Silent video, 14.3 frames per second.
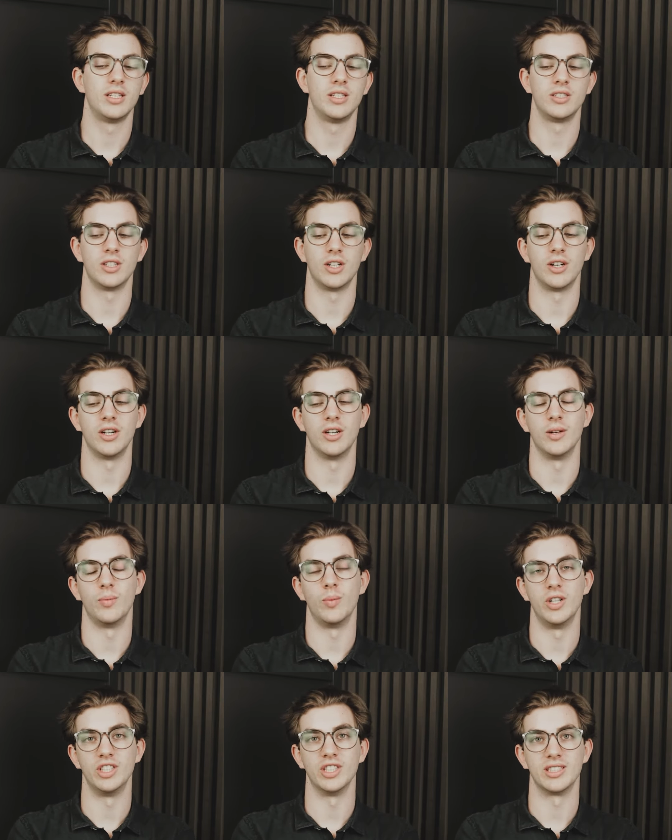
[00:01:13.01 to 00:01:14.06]
So
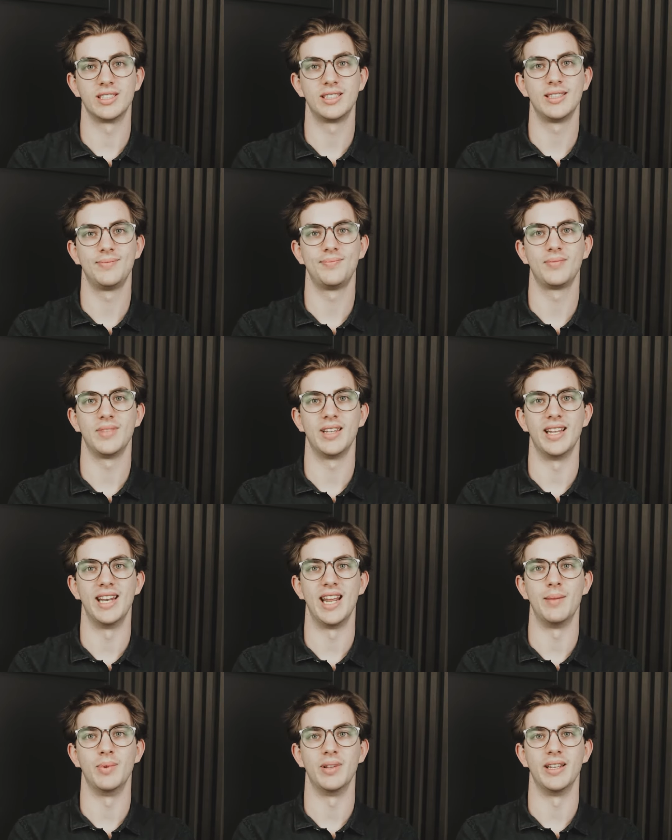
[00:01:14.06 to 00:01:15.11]
we're just
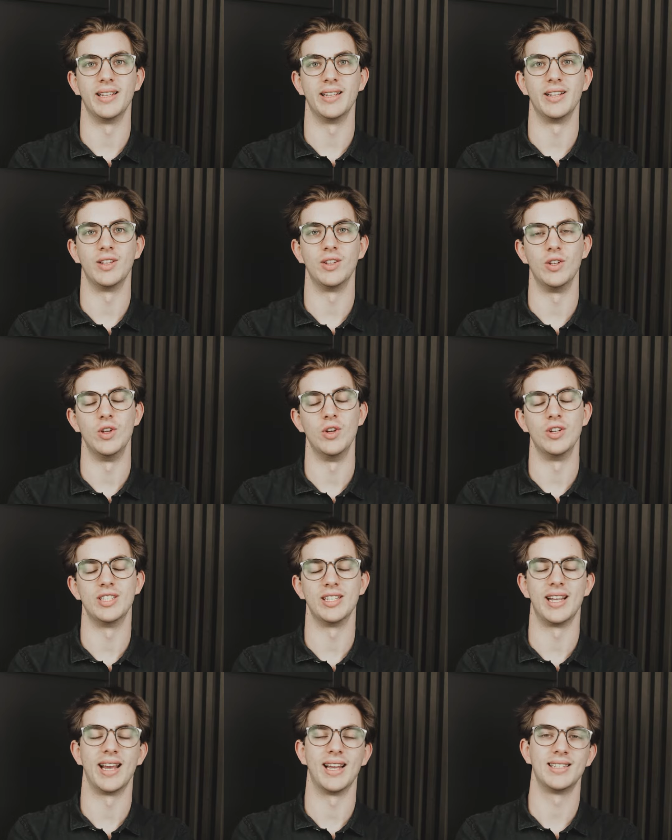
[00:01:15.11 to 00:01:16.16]
enabling you
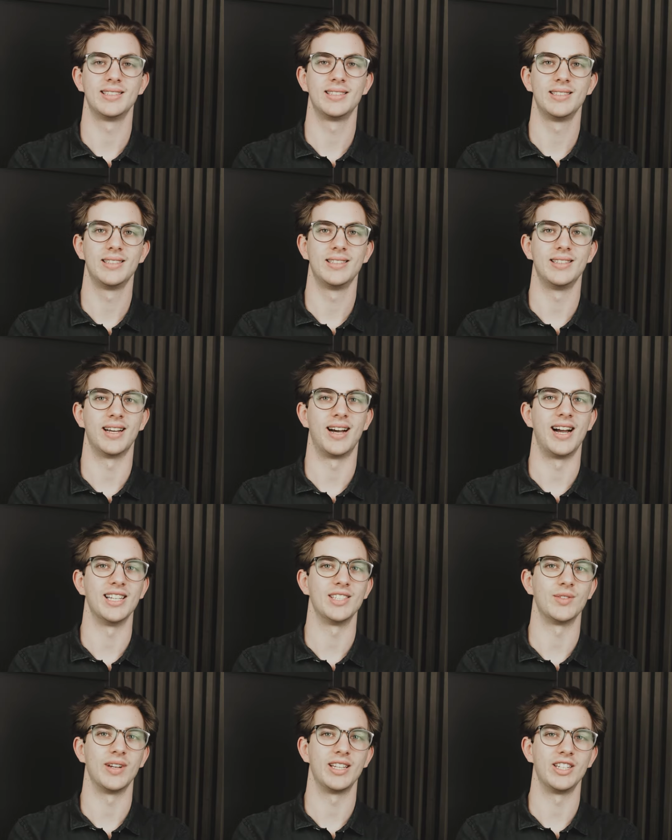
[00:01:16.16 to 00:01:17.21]
to get the
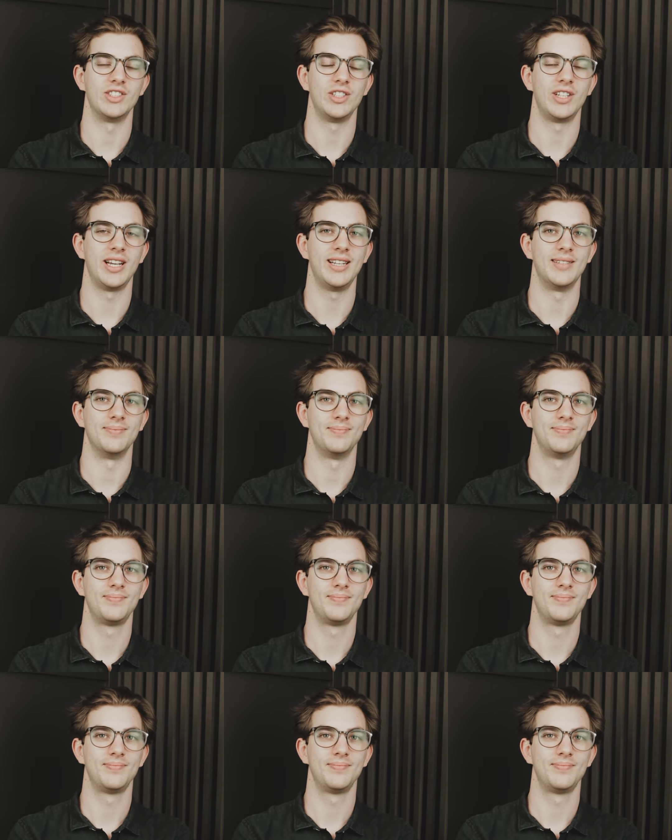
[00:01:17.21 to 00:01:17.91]
highest rank that you can.